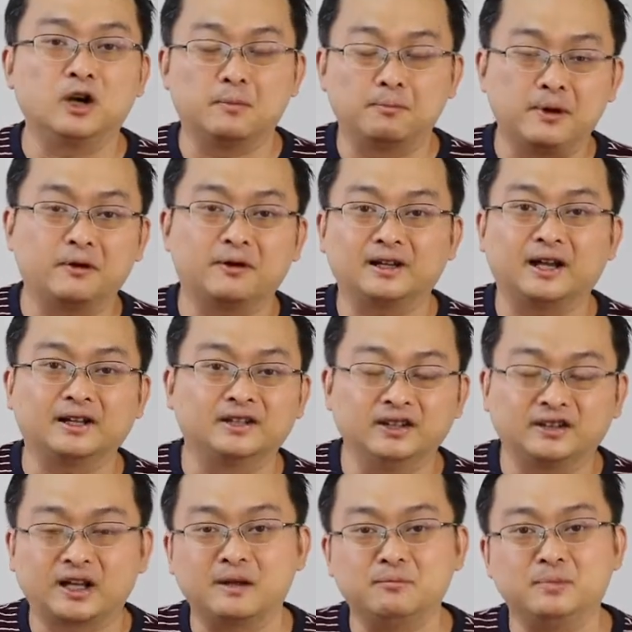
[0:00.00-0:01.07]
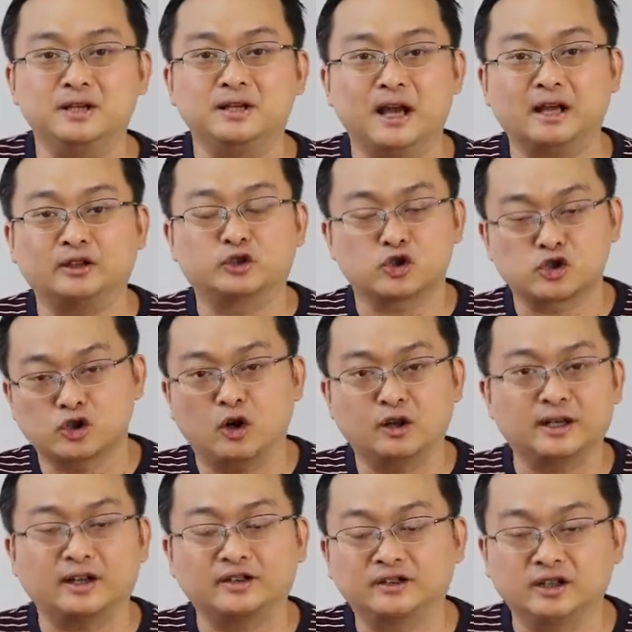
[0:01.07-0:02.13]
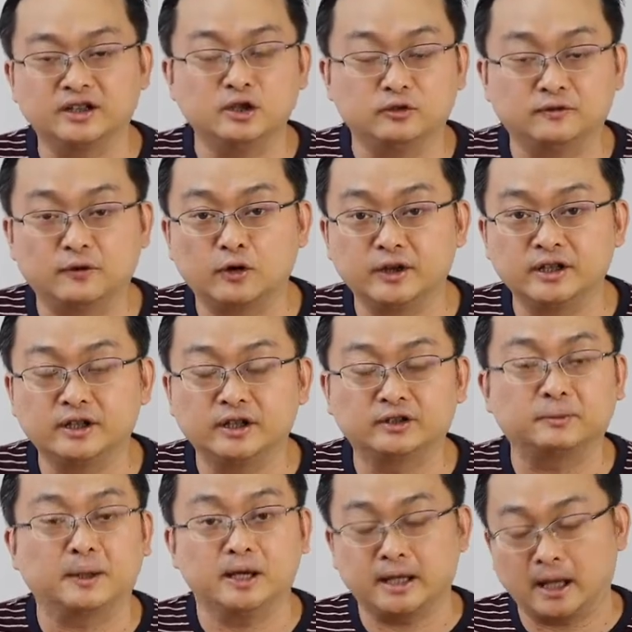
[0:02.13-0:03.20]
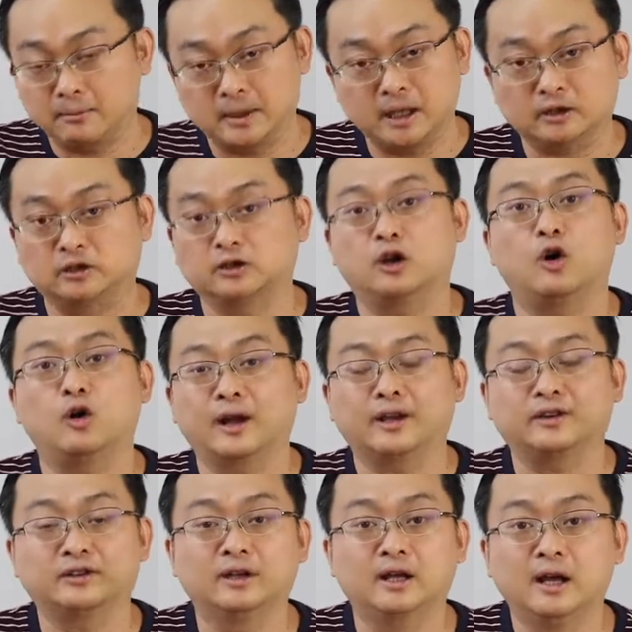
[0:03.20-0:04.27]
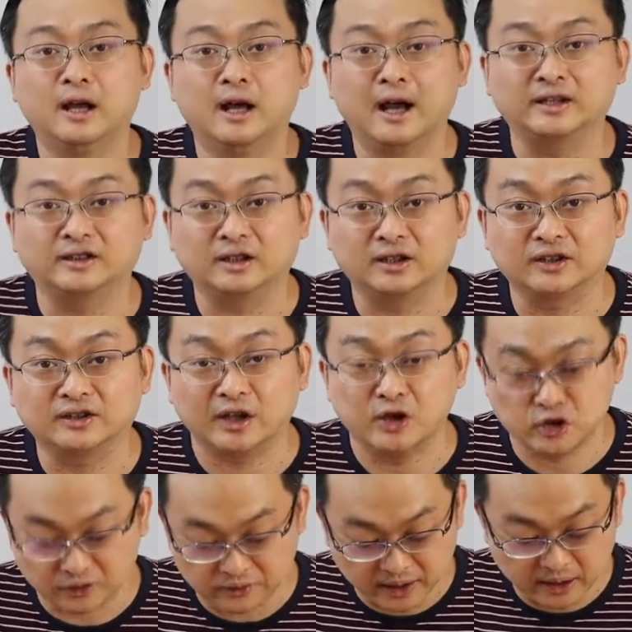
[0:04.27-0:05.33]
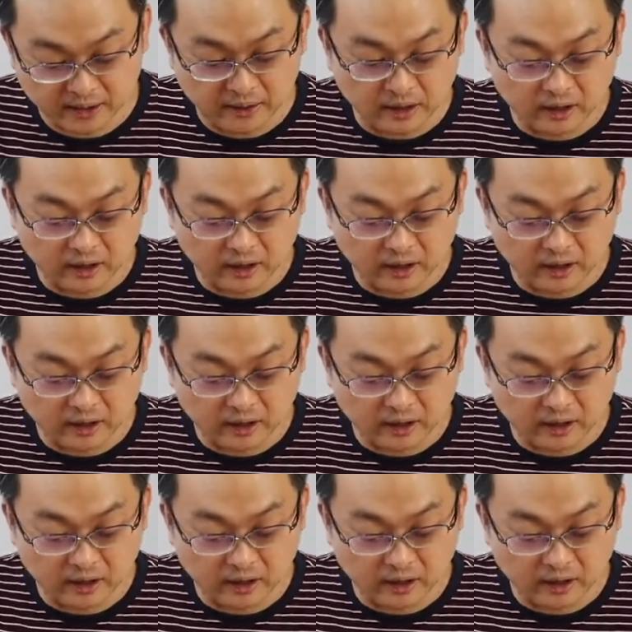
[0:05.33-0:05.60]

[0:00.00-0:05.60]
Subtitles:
a period like this can be as short as 30 to 40 years, but it can be as long as a century.